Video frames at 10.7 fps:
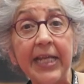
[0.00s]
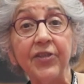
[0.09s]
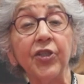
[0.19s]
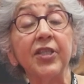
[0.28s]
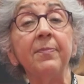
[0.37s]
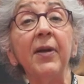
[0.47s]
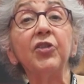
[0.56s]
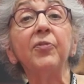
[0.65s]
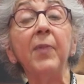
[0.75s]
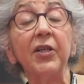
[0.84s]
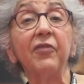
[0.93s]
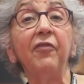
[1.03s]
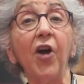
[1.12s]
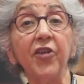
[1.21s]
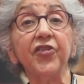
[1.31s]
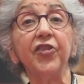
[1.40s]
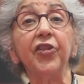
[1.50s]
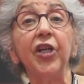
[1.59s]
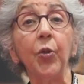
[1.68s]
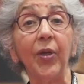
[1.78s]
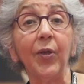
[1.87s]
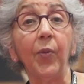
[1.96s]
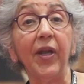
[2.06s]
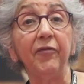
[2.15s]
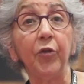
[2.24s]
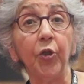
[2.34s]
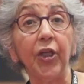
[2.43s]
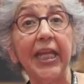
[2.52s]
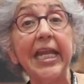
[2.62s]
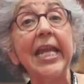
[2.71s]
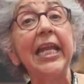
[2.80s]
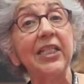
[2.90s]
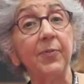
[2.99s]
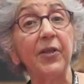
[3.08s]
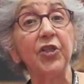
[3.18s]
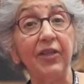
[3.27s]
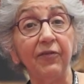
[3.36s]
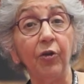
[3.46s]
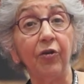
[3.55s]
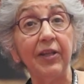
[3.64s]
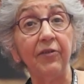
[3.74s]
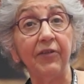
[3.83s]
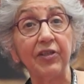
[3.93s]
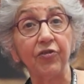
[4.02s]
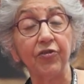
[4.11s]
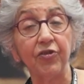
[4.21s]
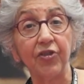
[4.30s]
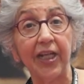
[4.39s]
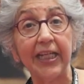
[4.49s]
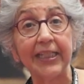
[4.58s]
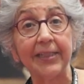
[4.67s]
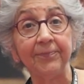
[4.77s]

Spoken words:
So it's a much faster and quicker way of cooking, especially if you're in the restaurant trade.